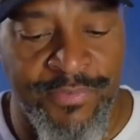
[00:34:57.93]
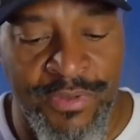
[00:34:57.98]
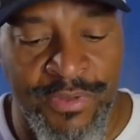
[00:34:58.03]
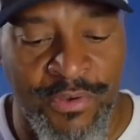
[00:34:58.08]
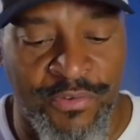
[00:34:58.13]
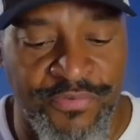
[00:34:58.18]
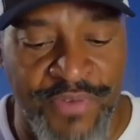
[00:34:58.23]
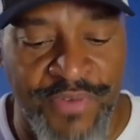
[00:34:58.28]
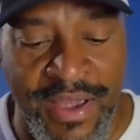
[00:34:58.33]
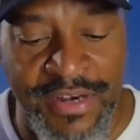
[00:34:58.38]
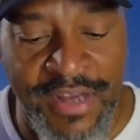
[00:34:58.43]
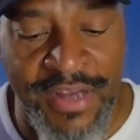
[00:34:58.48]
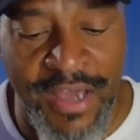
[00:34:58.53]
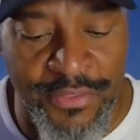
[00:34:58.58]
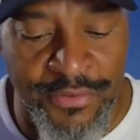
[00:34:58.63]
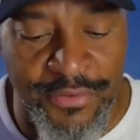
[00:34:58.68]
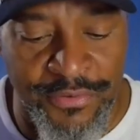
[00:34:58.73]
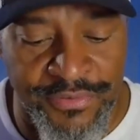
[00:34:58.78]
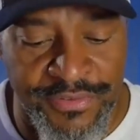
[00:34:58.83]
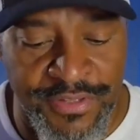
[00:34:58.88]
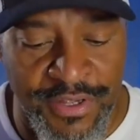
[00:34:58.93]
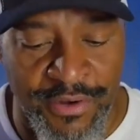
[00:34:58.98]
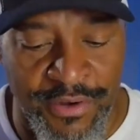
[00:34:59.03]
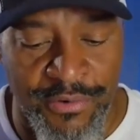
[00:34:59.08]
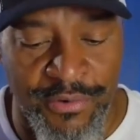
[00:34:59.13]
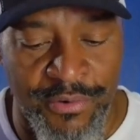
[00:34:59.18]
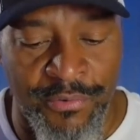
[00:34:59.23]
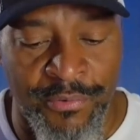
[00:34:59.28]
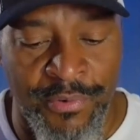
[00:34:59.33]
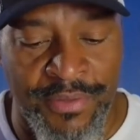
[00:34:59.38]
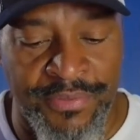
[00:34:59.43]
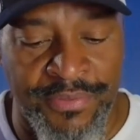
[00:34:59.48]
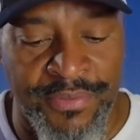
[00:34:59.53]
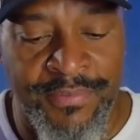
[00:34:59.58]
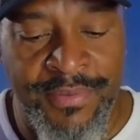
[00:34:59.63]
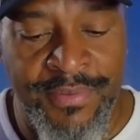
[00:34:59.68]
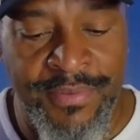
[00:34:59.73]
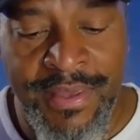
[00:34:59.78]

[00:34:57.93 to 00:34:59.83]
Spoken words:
You'll find others there with it.